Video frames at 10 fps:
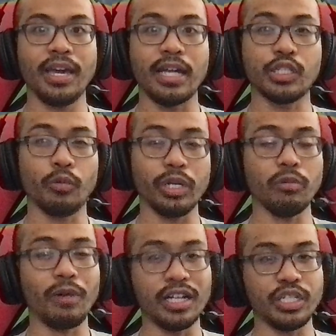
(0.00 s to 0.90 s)
And so what you're
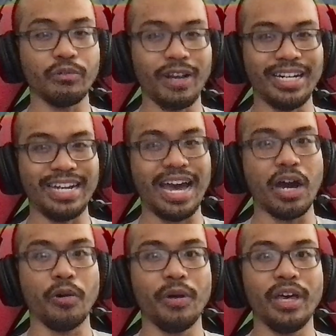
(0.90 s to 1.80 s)
watching right
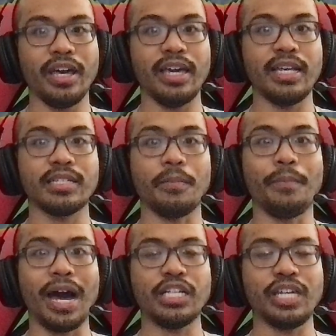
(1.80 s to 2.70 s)
now is
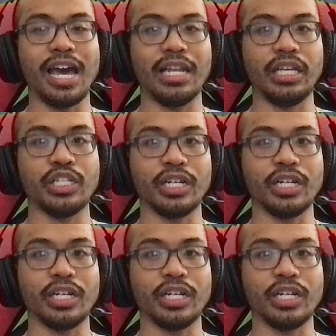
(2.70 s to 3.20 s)
my challenge